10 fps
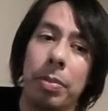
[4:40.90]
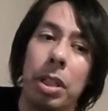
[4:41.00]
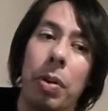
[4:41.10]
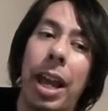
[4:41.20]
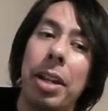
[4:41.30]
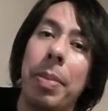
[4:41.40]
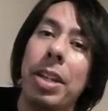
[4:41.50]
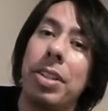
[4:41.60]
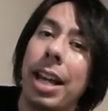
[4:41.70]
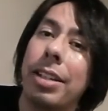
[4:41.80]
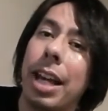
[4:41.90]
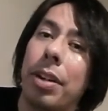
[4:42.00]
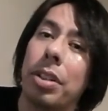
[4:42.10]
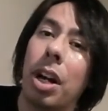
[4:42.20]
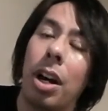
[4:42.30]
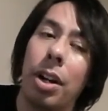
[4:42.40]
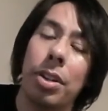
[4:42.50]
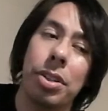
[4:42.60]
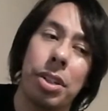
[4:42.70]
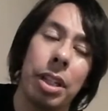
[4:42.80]
you know, anime decked out
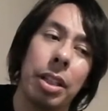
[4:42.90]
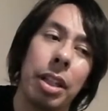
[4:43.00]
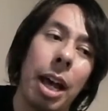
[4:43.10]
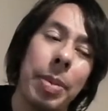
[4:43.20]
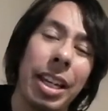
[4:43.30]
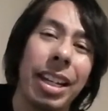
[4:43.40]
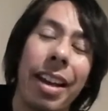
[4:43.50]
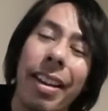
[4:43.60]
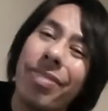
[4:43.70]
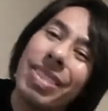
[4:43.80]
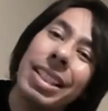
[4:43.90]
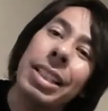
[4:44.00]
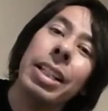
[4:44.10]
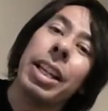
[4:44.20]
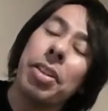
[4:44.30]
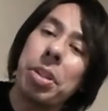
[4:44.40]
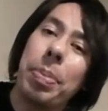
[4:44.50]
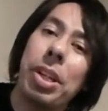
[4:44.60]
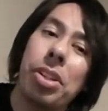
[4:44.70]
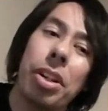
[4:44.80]
cars in the lobby. And here's a
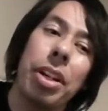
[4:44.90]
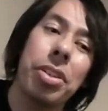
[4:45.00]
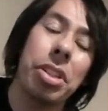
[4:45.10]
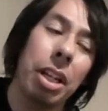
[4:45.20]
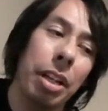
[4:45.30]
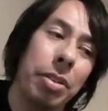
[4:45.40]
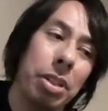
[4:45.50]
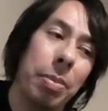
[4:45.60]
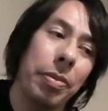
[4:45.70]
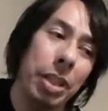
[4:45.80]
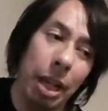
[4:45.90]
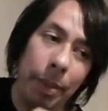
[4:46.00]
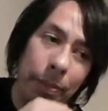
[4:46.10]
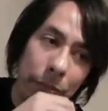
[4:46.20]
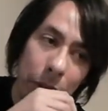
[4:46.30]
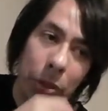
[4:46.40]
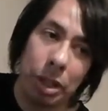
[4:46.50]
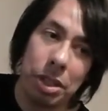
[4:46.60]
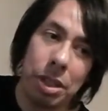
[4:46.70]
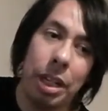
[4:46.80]
picture. Here's some of the
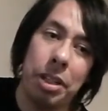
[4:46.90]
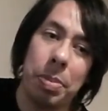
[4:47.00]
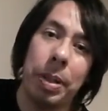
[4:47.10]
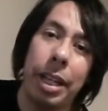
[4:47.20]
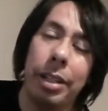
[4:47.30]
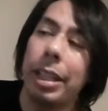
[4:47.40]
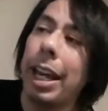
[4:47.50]
works on display in the